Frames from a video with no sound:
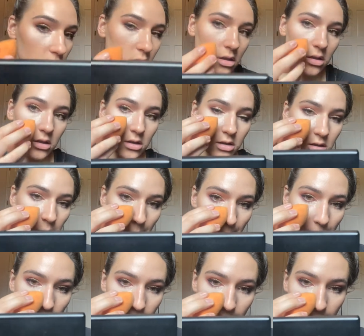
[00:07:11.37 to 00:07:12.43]

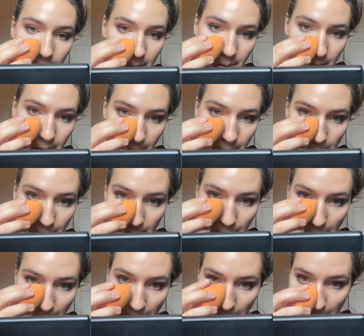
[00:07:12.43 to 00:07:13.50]
$4 or something
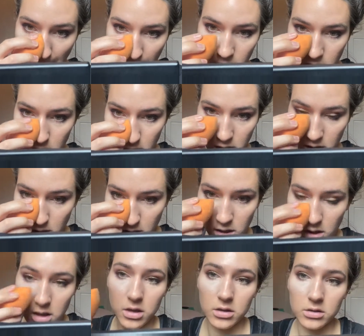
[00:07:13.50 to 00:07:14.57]
like that on Amazon.
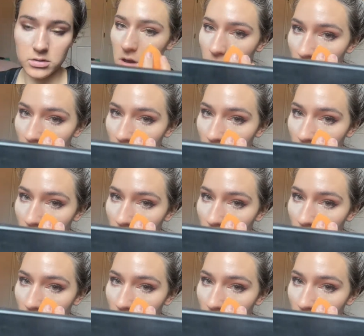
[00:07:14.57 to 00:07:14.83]
Something